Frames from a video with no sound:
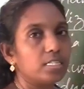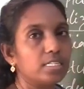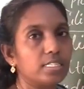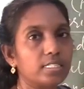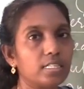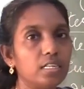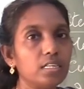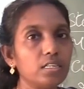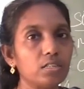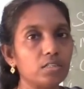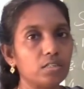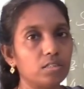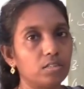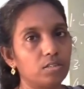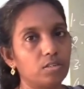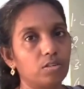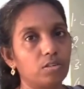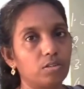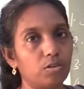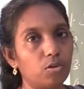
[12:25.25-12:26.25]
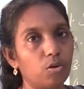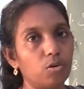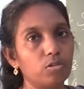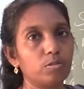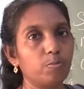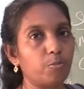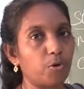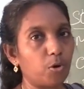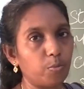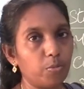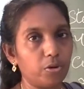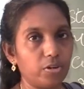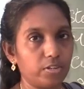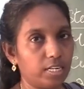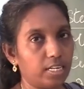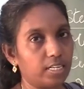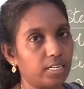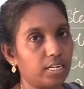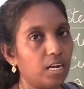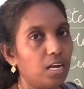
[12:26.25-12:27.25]
is the growth
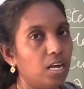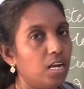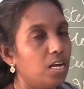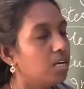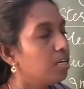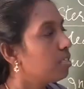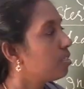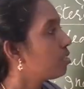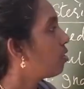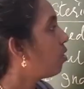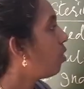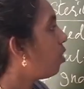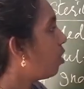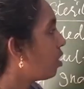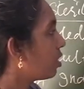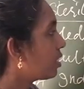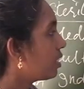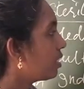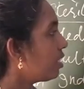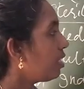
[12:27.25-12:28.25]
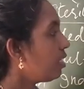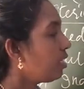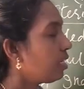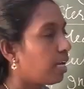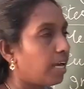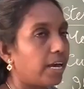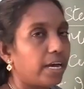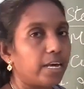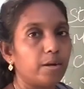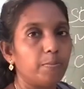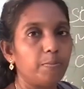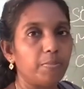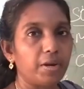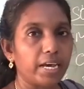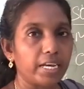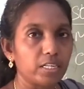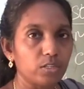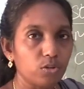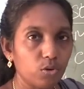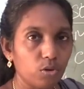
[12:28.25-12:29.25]
promoter. So, auxin and
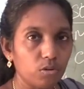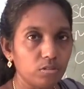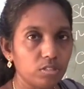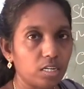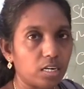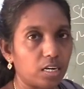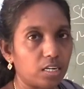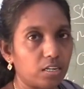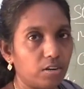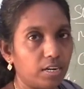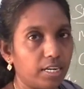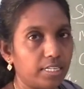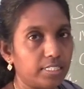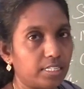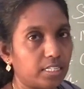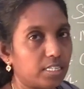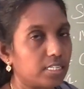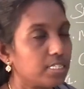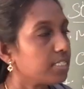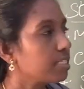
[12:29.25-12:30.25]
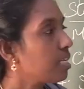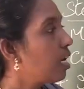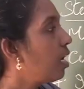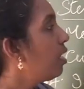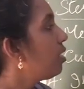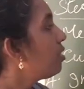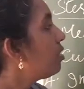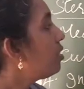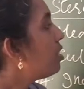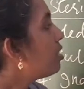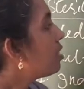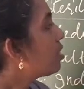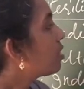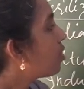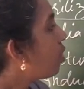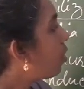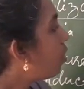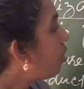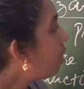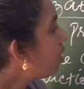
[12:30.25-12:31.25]
plant growth regulators. This
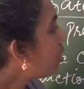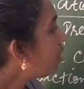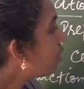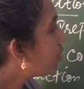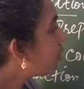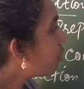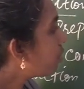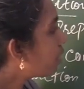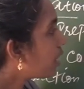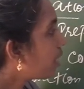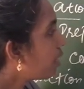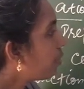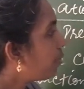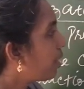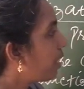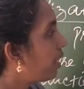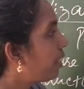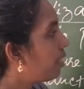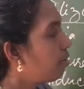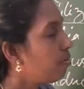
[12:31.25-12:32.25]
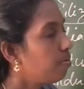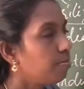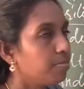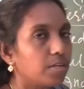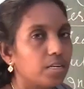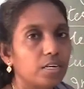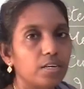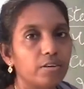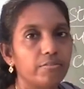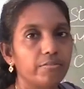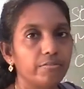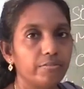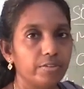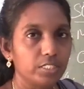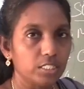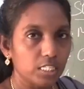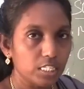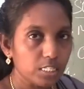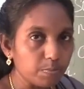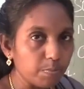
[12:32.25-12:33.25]
all nutrient medium
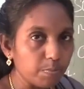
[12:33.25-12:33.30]
which is